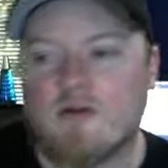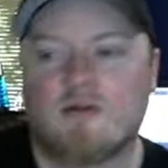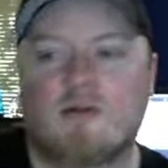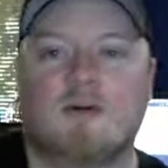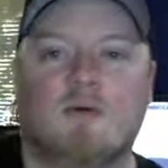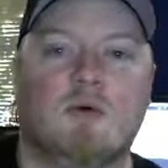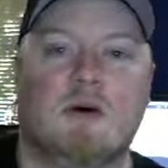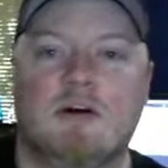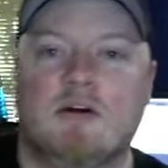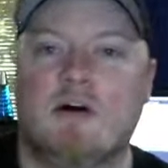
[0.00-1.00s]
what
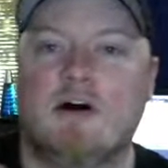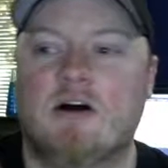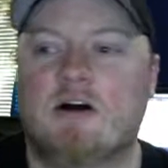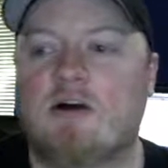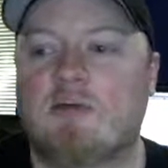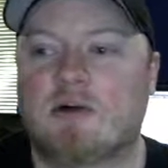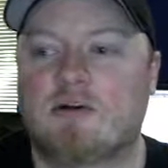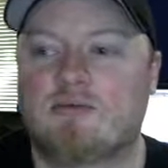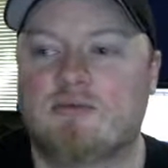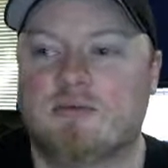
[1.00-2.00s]

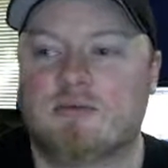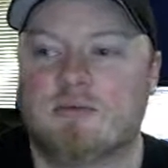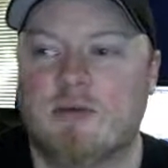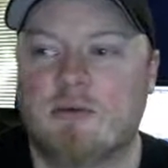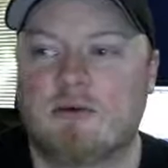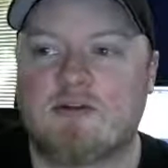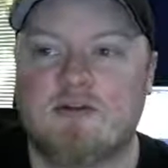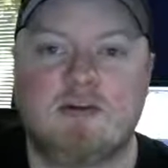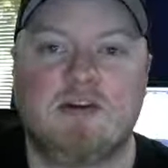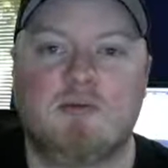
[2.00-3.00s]
Epic's
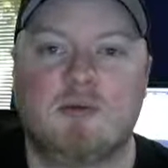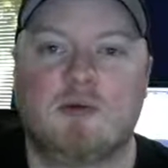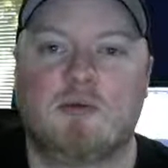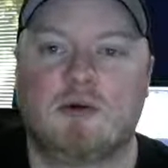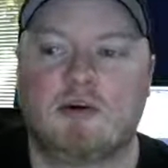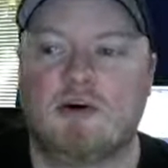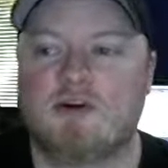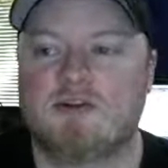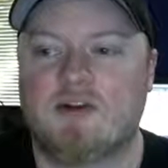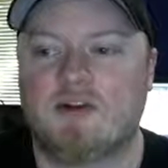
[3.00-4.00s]
UT blueprint calls
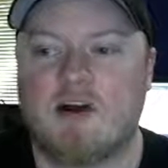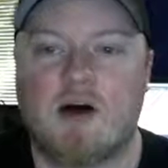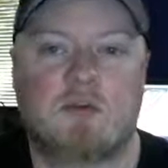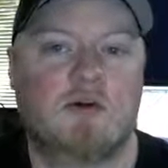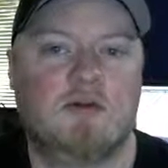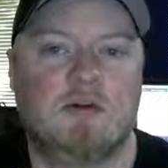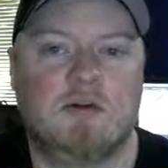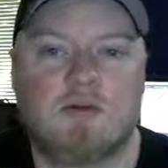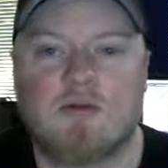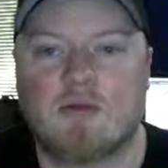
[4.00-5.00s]
a top preview,
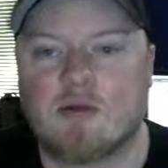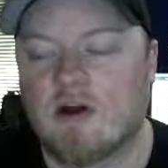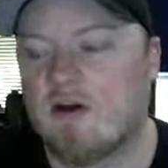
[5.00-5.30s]
okay?